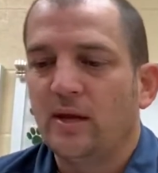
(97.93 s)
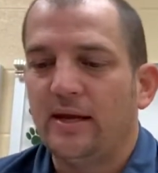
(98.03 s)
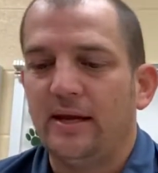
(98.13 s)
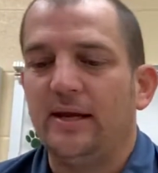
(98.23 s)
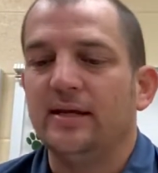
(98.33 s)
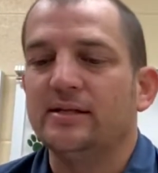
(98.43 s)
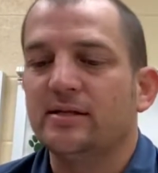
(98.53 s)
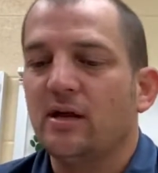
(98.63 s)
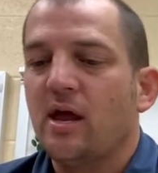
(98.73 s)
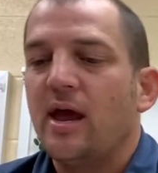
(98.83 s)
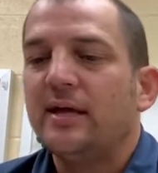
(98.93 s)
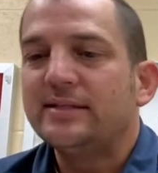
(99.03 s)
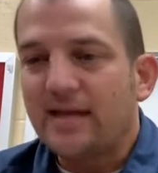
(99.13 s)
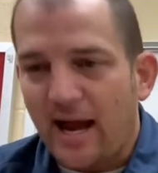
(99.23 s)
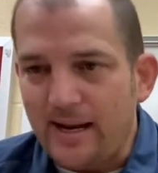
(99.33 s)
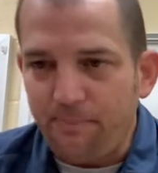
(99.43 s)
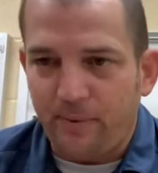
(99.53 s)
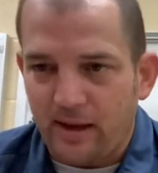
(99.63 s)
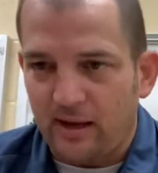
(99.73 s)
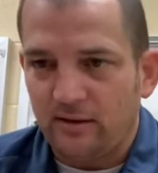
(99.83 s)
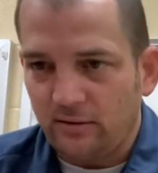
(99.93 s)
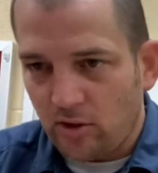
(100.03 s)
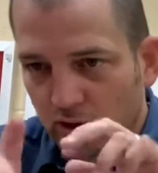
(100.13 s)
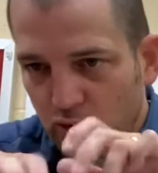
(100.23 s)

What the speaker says: is type in,